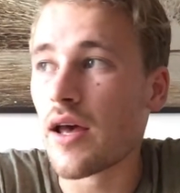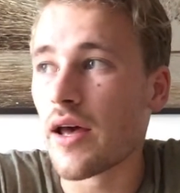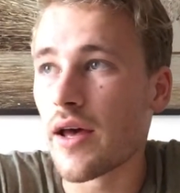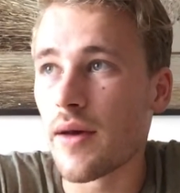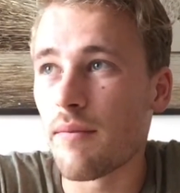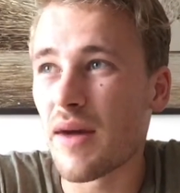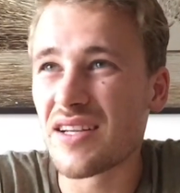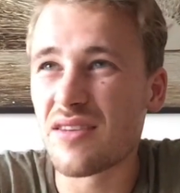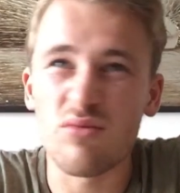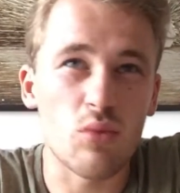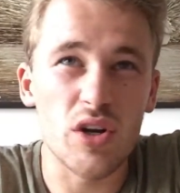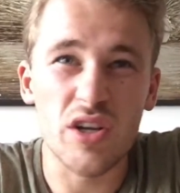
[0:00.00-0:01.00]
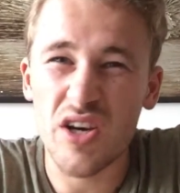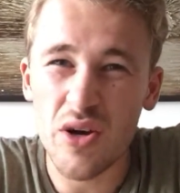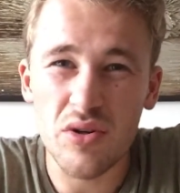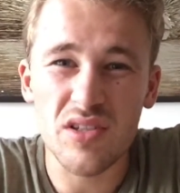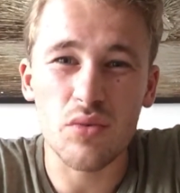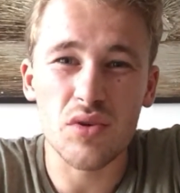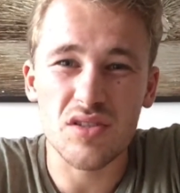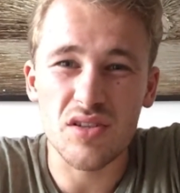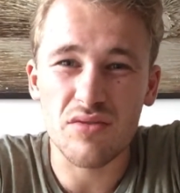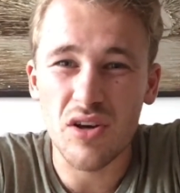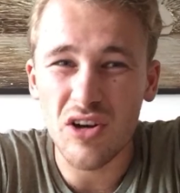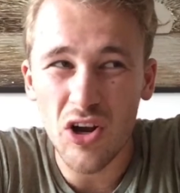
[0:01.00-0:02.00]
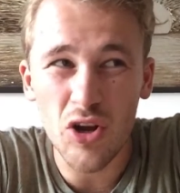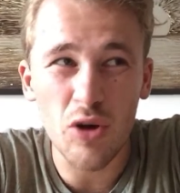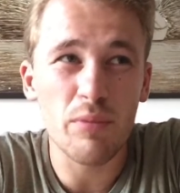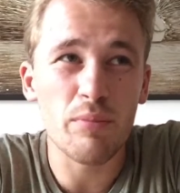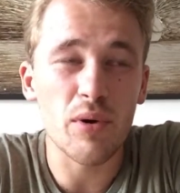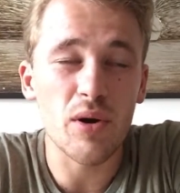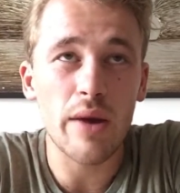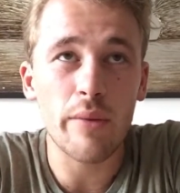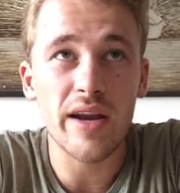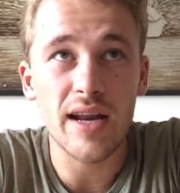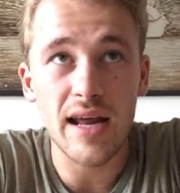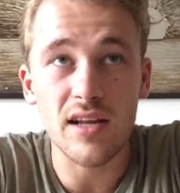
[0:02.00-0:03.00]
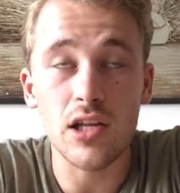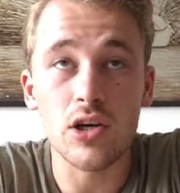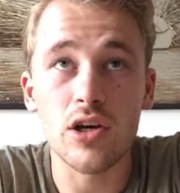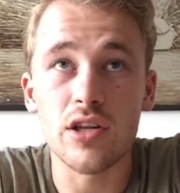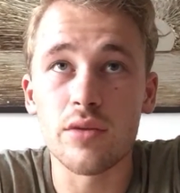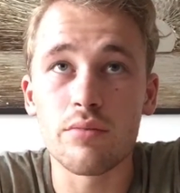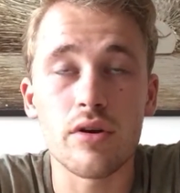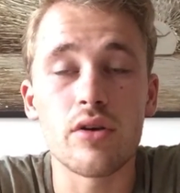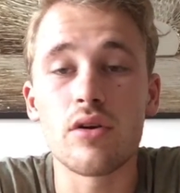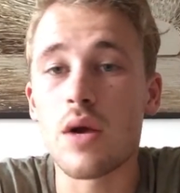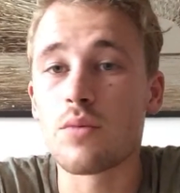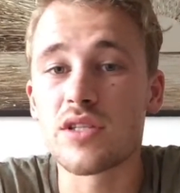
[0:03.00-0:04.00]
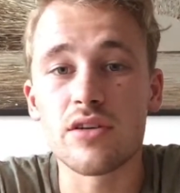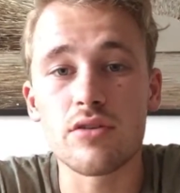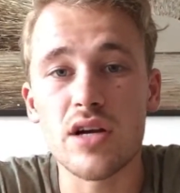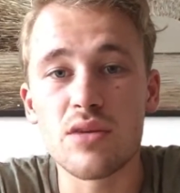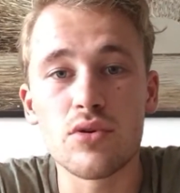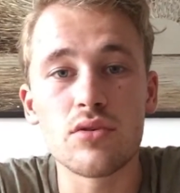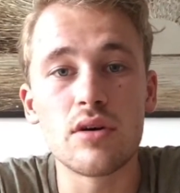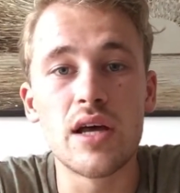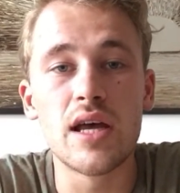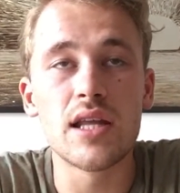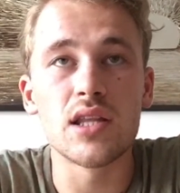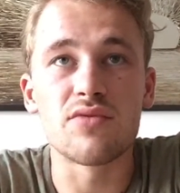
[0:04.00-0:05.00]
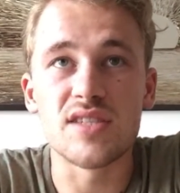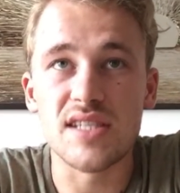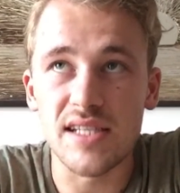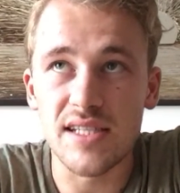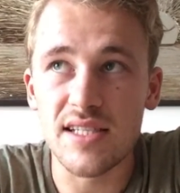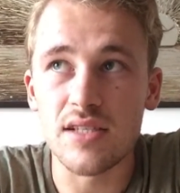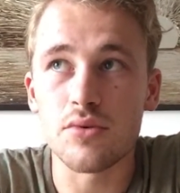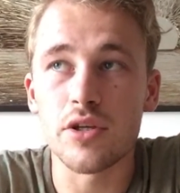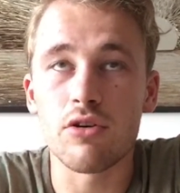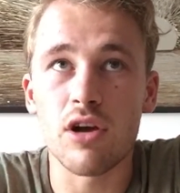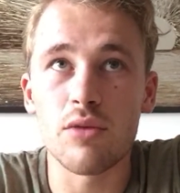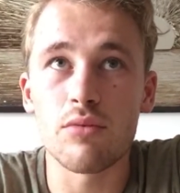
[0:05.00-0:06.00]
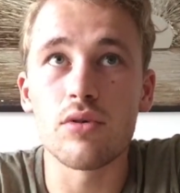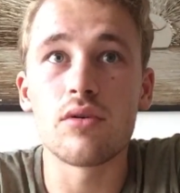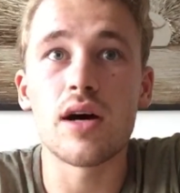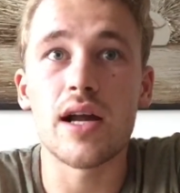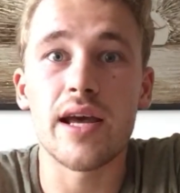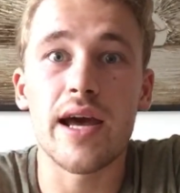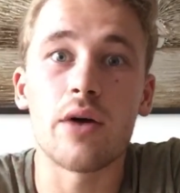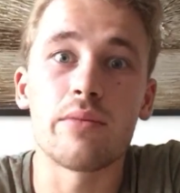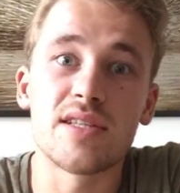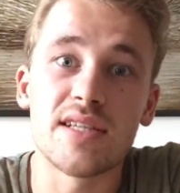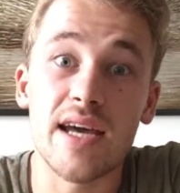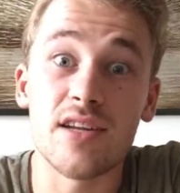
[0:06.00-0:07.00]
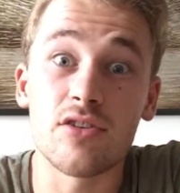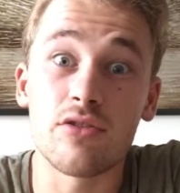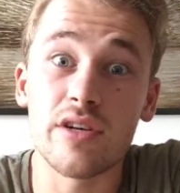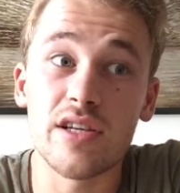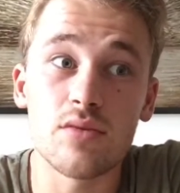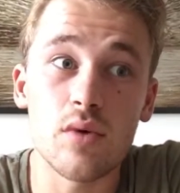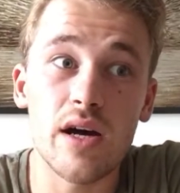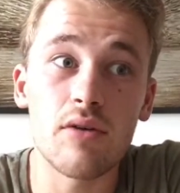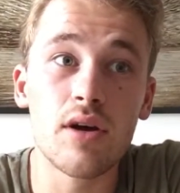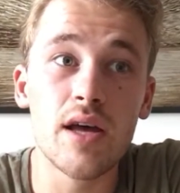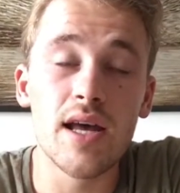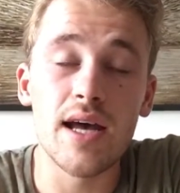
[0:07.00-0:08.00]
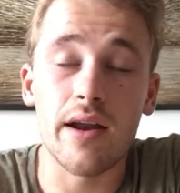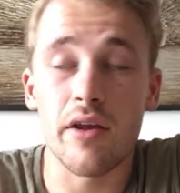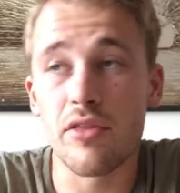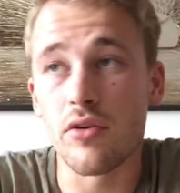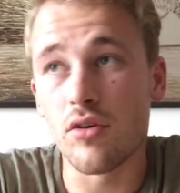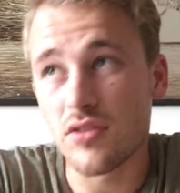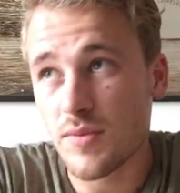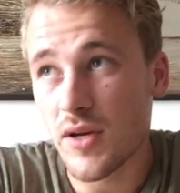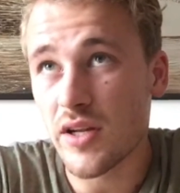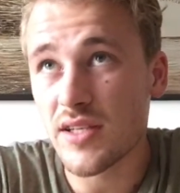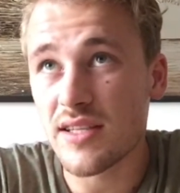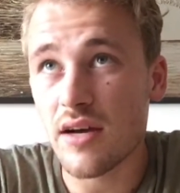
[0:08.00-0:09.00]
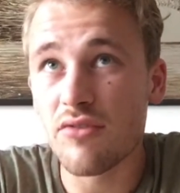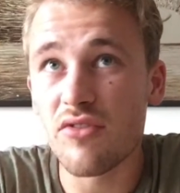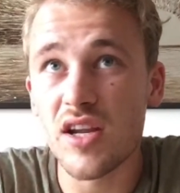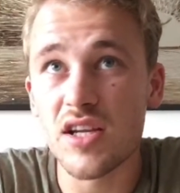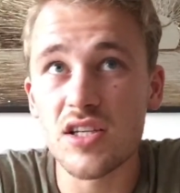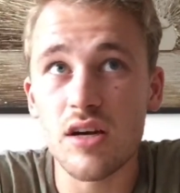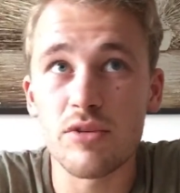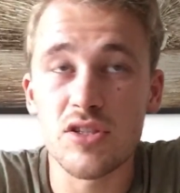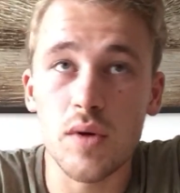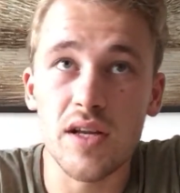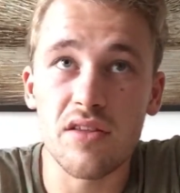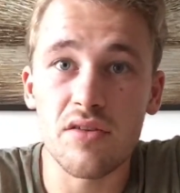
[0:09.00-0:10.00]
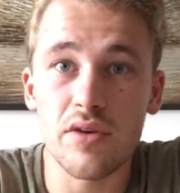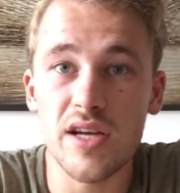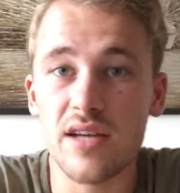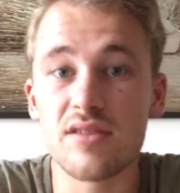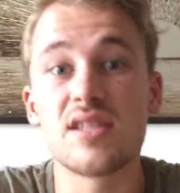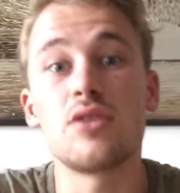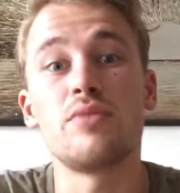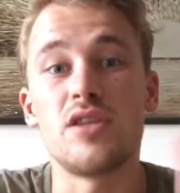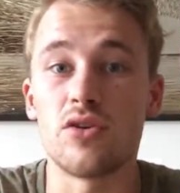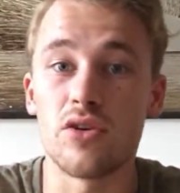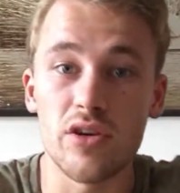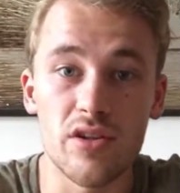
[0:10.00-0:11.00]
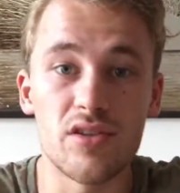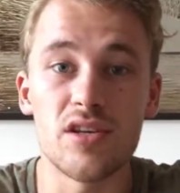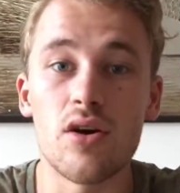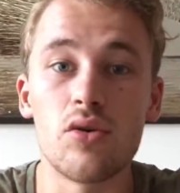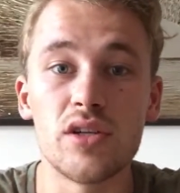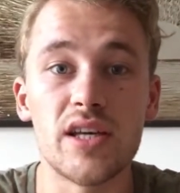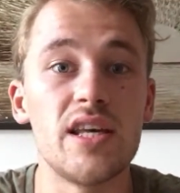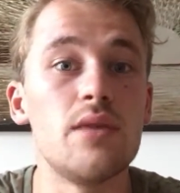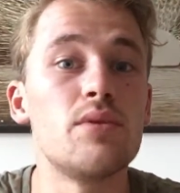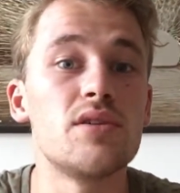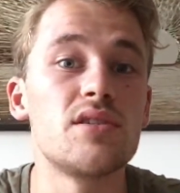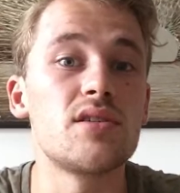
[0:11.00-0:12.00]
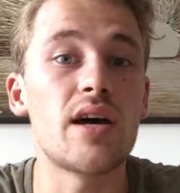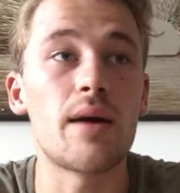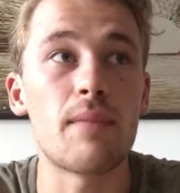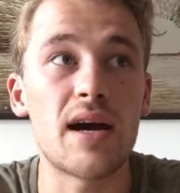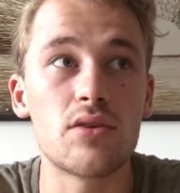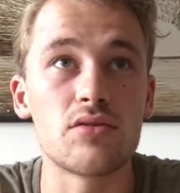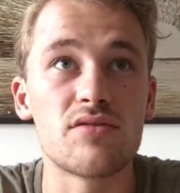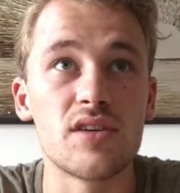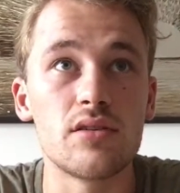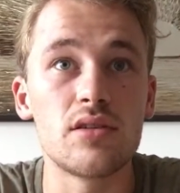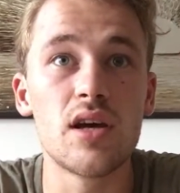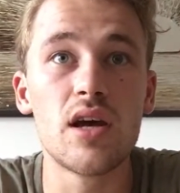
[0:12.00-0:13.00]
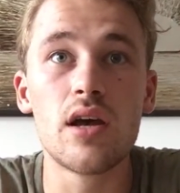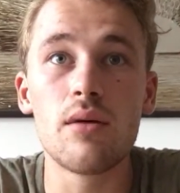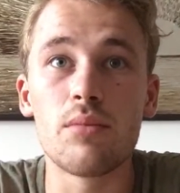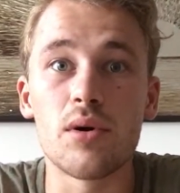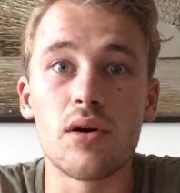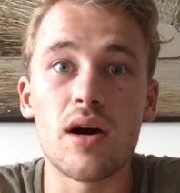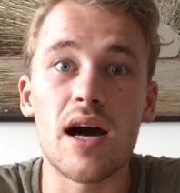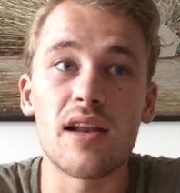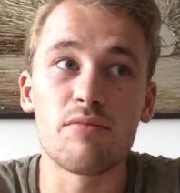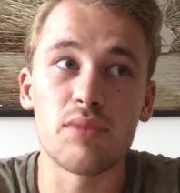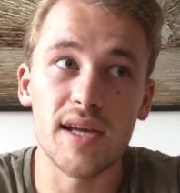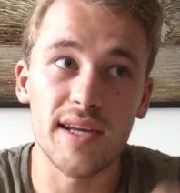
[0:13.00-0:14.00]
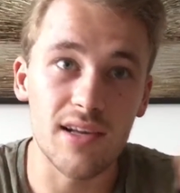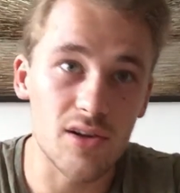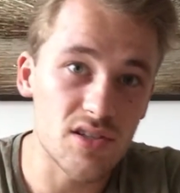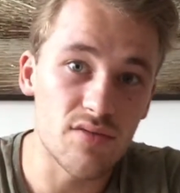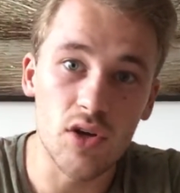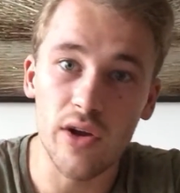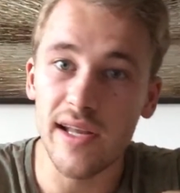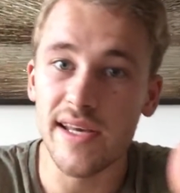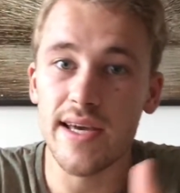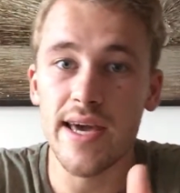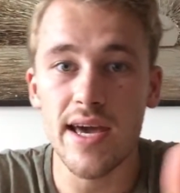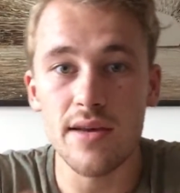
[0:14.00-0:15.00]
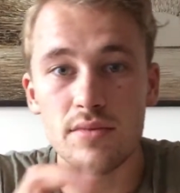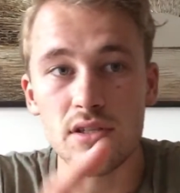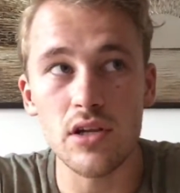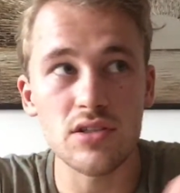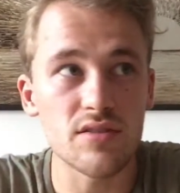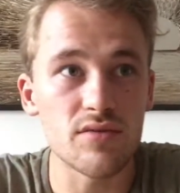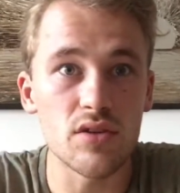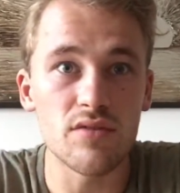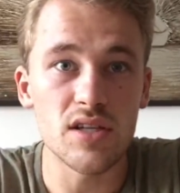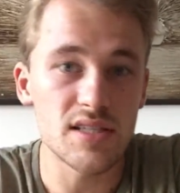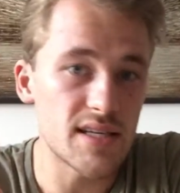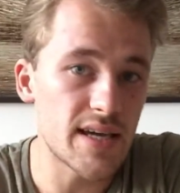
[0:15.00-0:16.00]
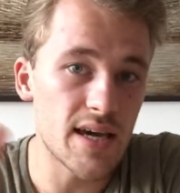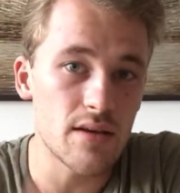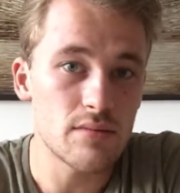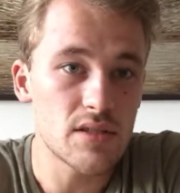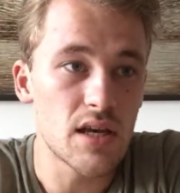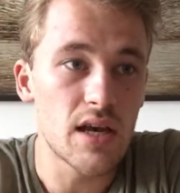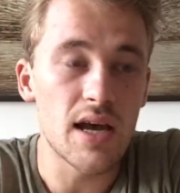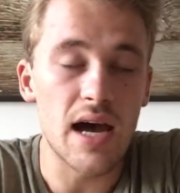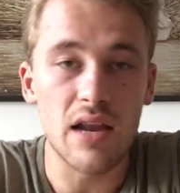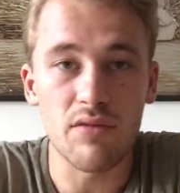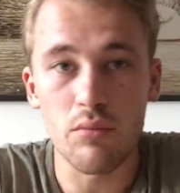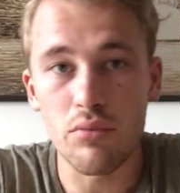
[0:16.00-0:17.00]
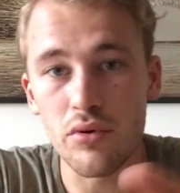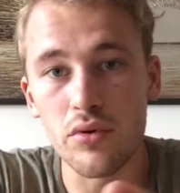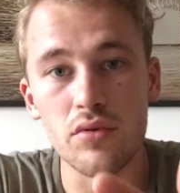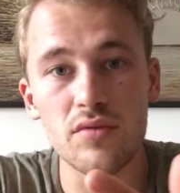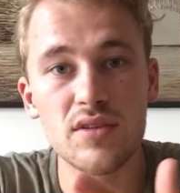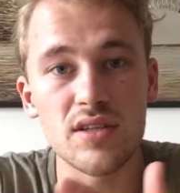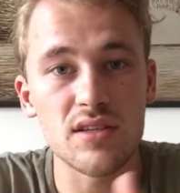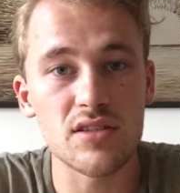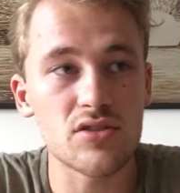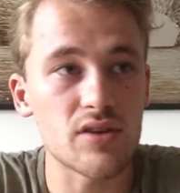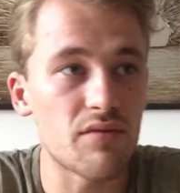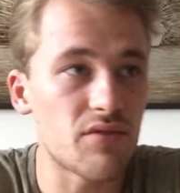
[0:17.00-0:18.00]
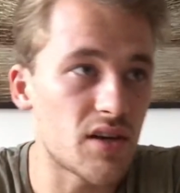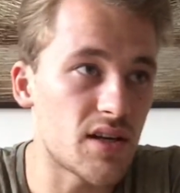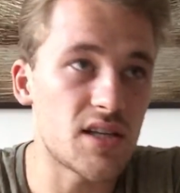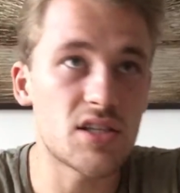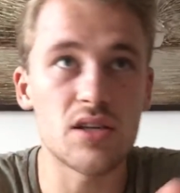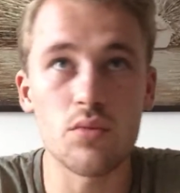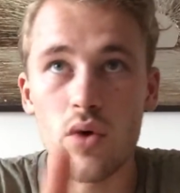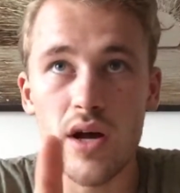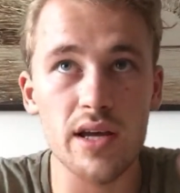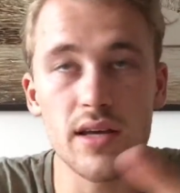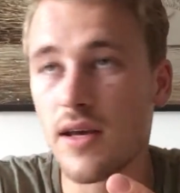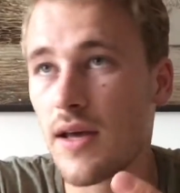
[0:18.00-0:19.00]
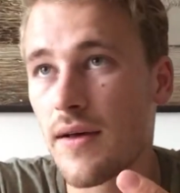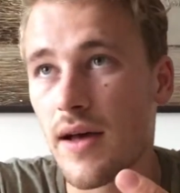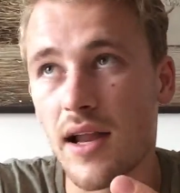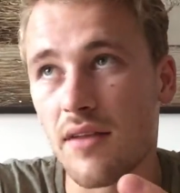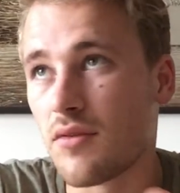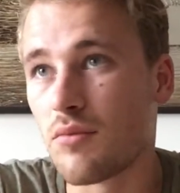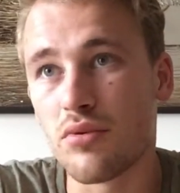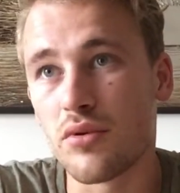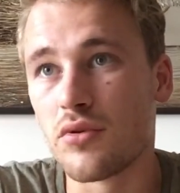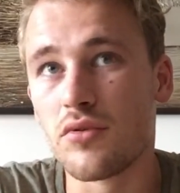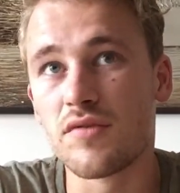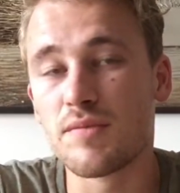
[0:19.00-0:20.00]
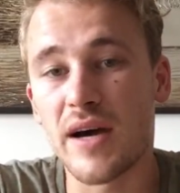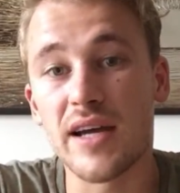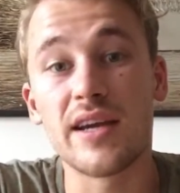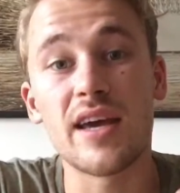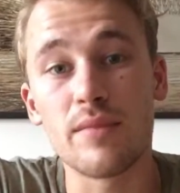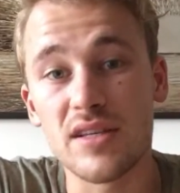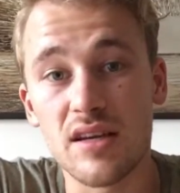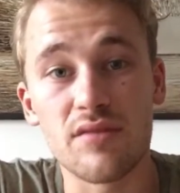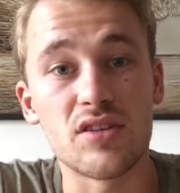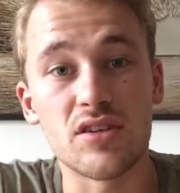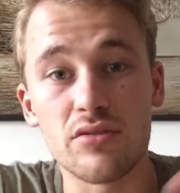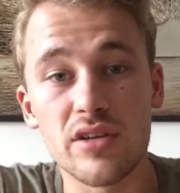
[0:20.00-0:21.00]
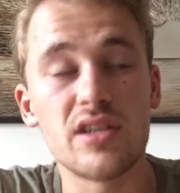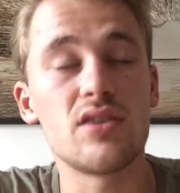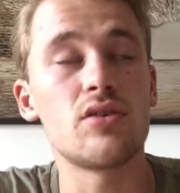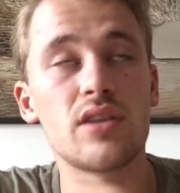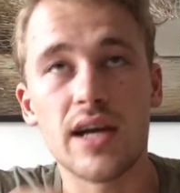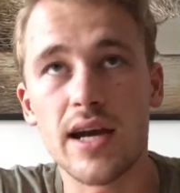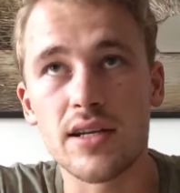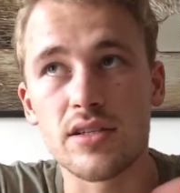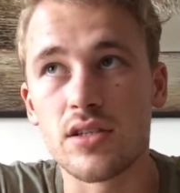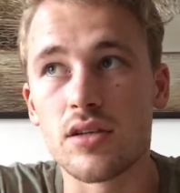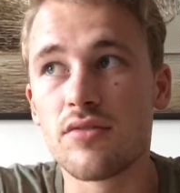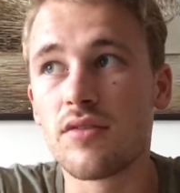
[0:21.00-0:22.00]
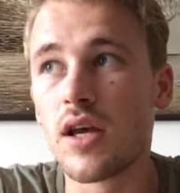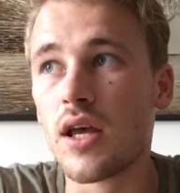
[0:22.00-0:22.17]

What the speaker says: I didn't want to go because it wasn't a club, but I went and had a look, and the programme was incredible, the facilities were incredible, and it helped me to get a degree as well. And I thought, to be honest, I'll be 23, I'll still be younger than the older keepers at Macclesfield, but I'll have played lots of non-league games, lots of university games. I'll have improved in a strength and conditioning way. I'll have improved by getting myself a degree, all that kind of stuff.